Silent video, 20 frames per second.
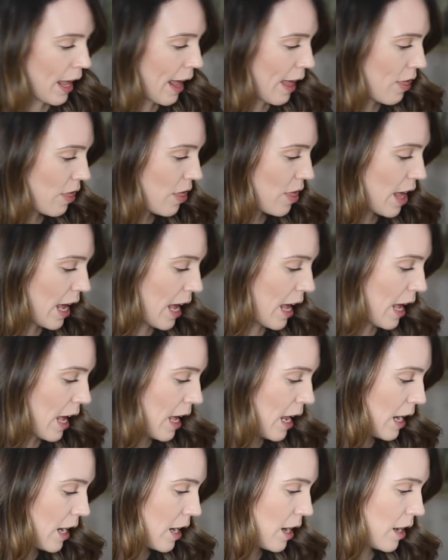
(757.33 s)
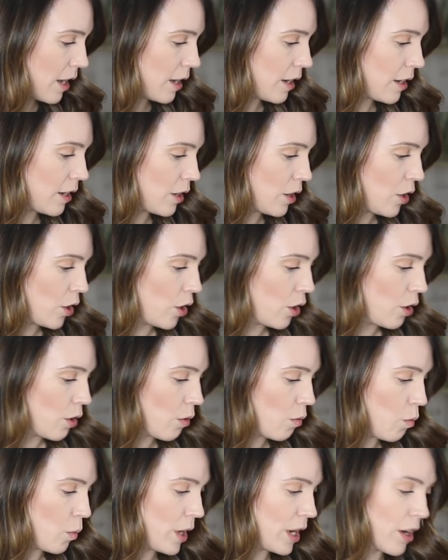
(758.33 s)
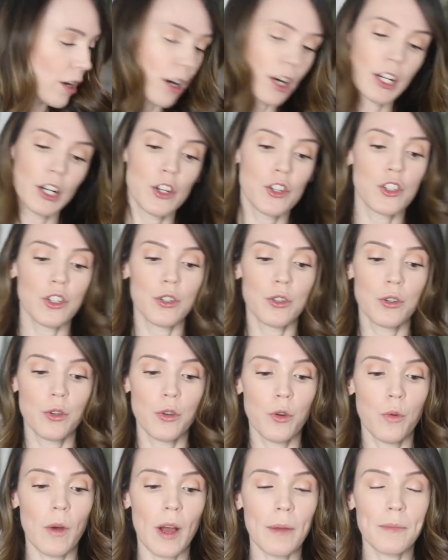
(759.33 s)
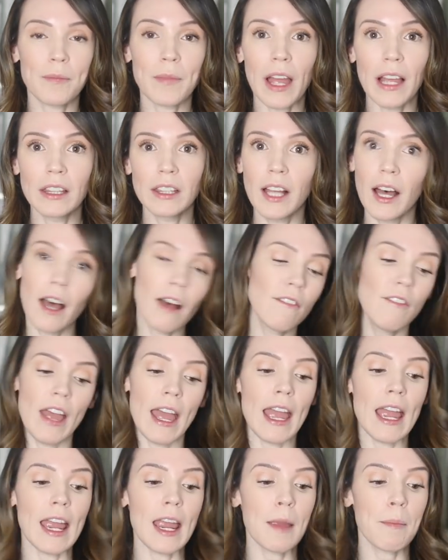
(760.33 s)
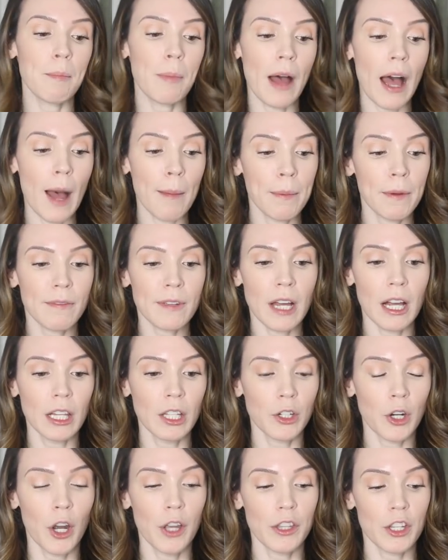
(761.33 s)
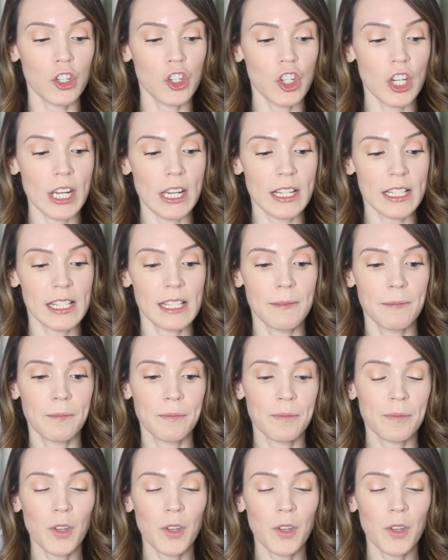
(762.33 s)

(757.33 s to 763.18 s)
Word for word: And then we are gonna do, I love a pop of color on the cheeks.